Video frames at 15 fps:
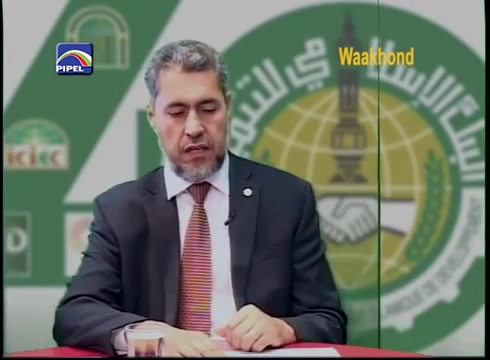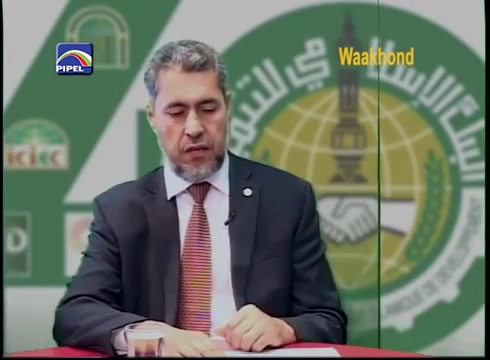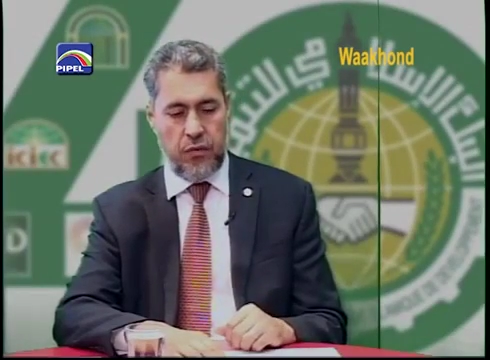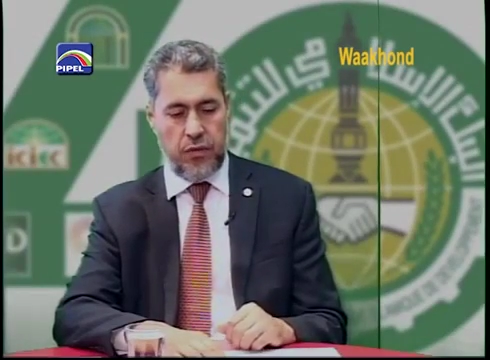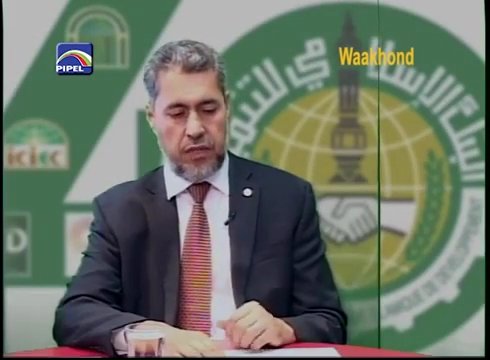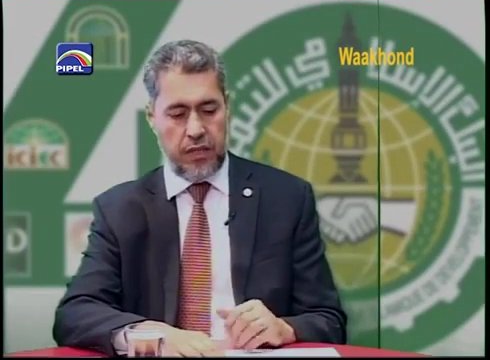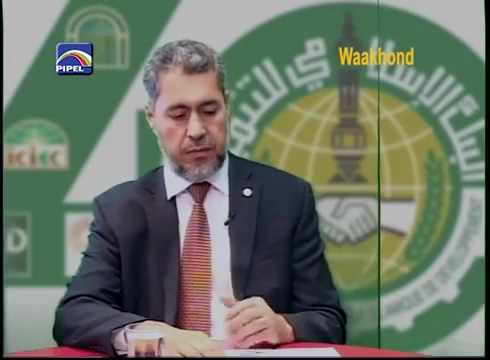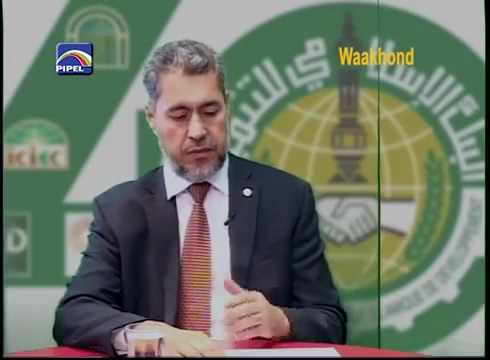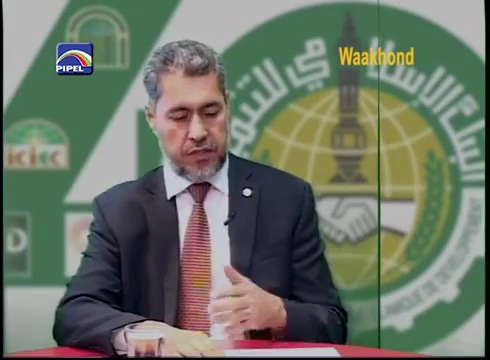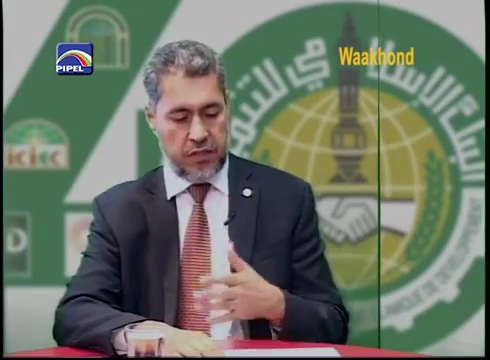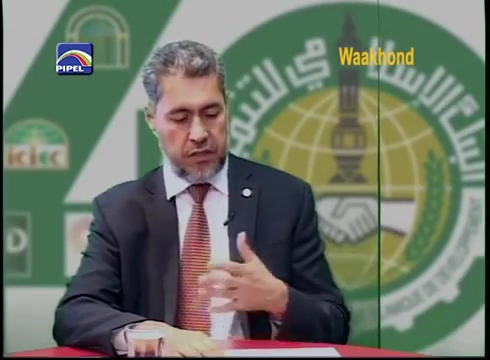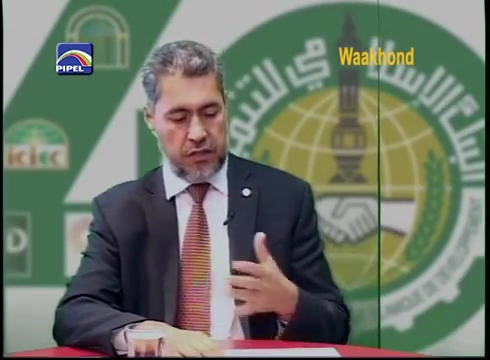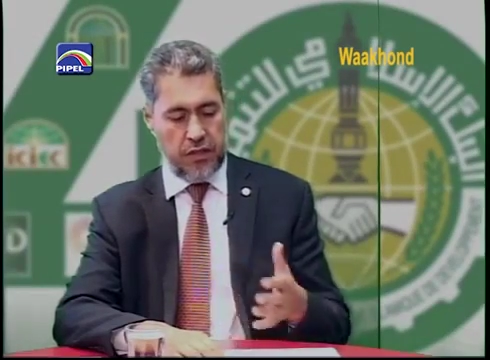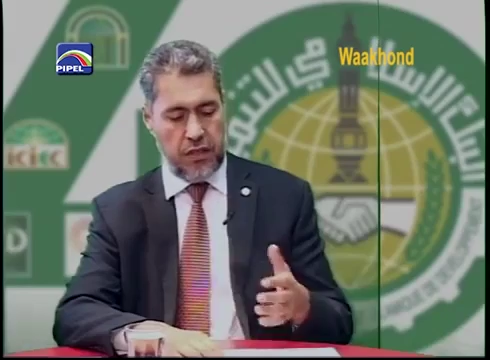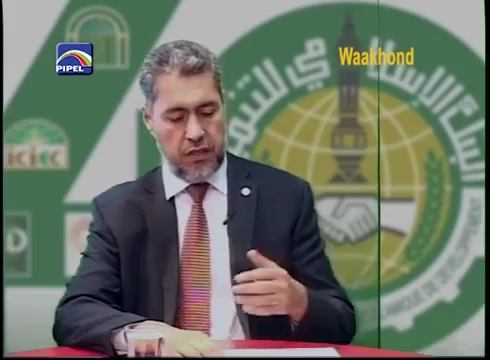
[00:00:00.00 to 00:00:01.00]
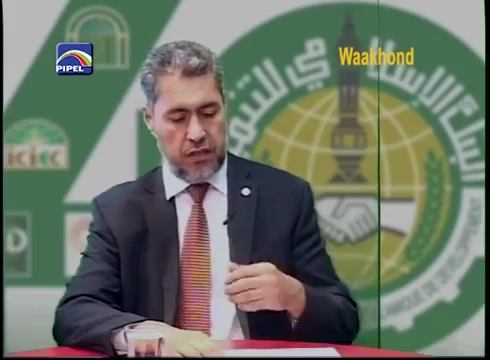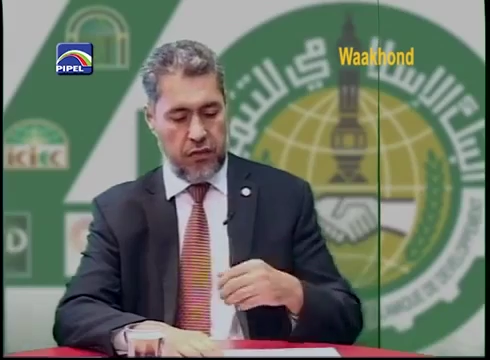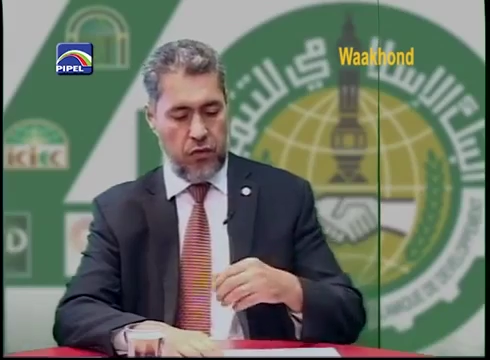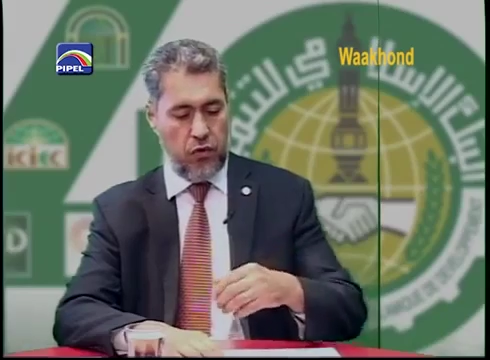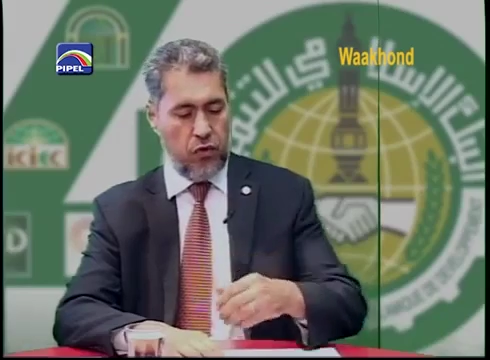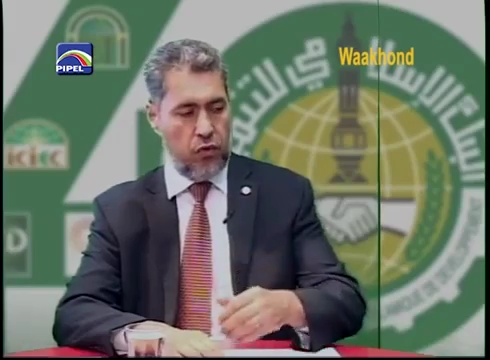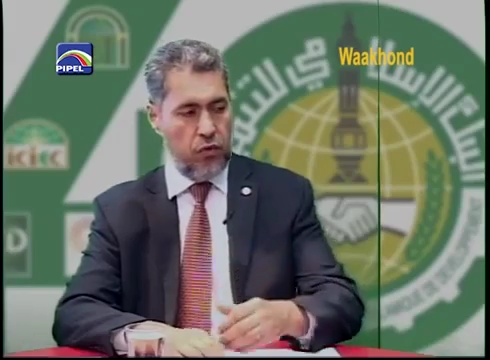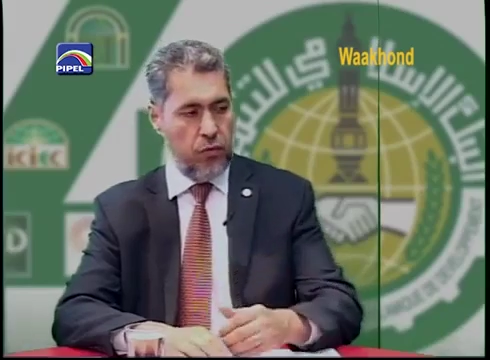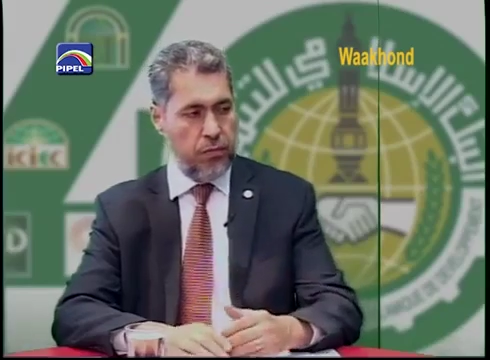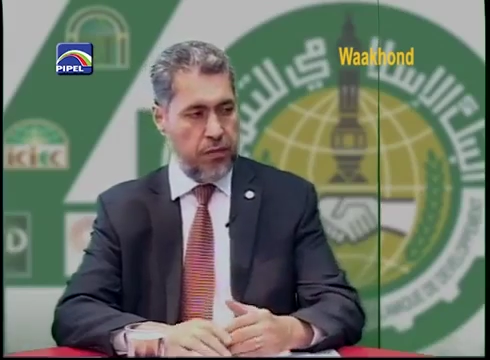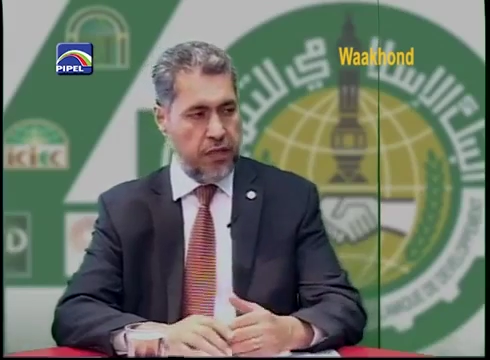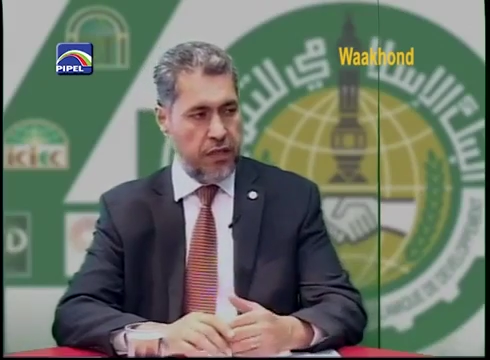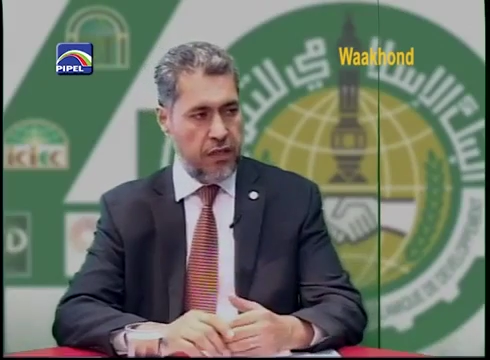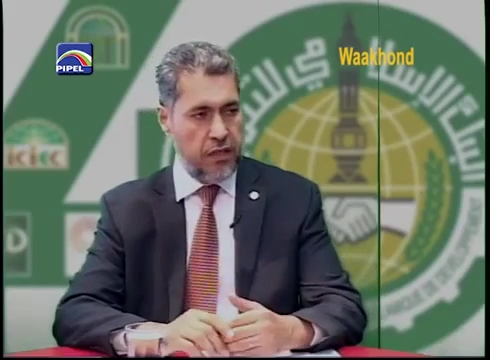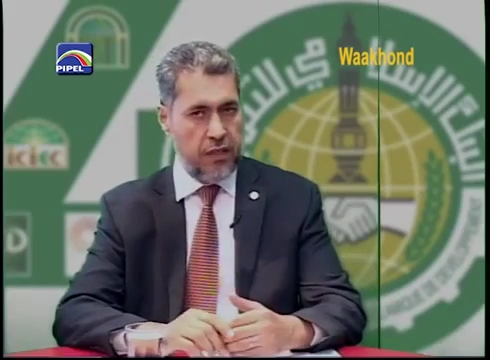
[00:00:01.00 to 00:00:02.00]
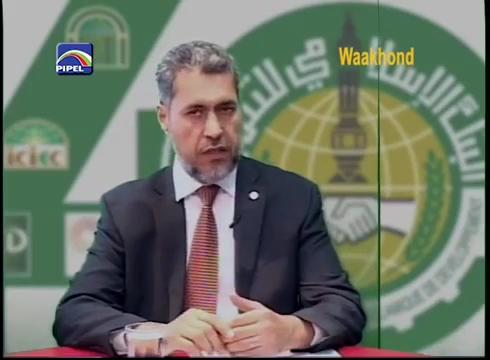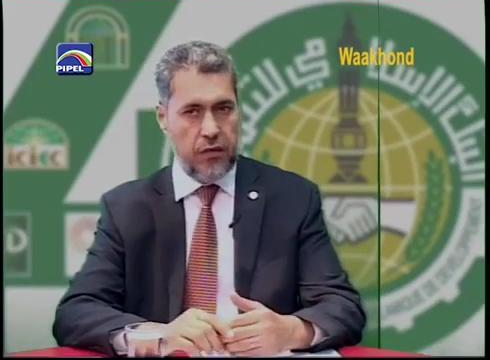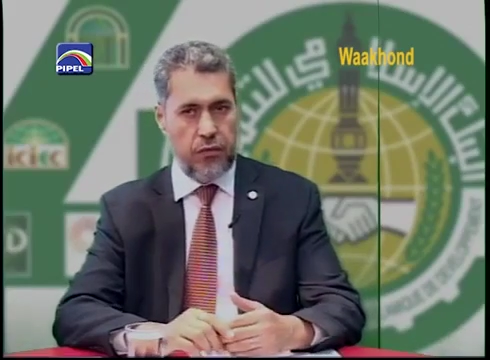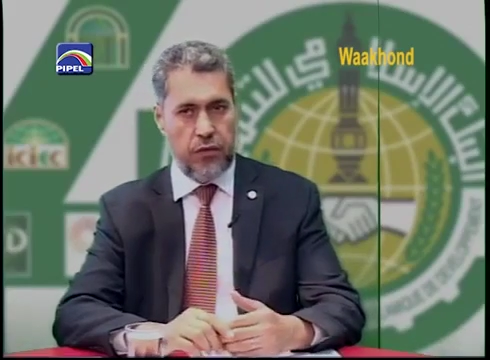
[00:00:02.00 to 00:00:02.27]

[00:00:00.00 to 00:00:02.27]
We represent the whole group, and